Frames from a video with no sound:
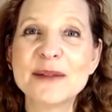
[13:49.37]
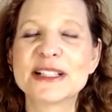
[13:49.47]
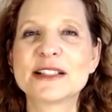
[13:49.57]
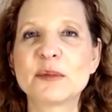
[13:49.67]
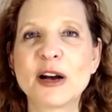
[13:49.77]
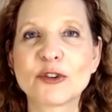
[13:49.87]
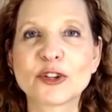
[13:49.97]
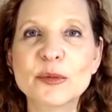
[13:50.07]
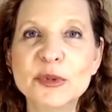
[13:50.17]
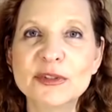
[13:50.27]
It's about
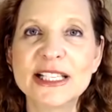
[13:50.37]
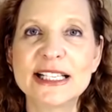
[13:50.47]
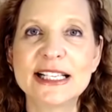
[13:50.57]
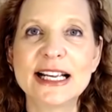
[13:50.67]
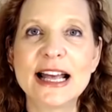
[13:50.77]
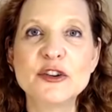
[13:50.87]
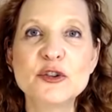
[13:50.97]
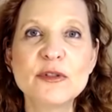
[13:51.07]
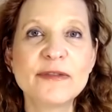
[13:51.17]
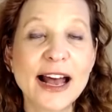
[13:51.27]
community. And
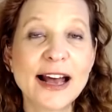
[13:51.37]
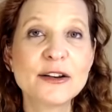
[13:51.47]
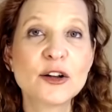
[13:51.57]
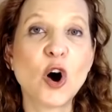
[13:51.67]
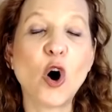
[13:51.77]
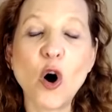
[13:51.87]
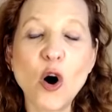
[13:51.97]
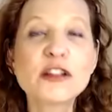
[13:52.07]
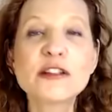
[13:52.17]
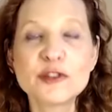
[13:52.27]
you've had
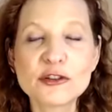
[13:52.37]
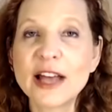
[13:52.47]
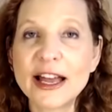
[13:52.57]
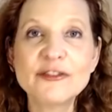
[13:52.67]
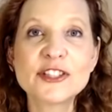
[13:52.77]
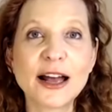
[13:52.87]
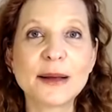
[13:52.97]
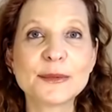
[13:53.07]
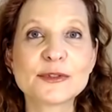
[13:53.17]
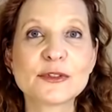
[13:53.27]
all of your
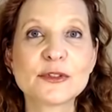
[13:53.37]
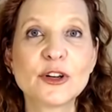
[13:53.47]
lifetimes,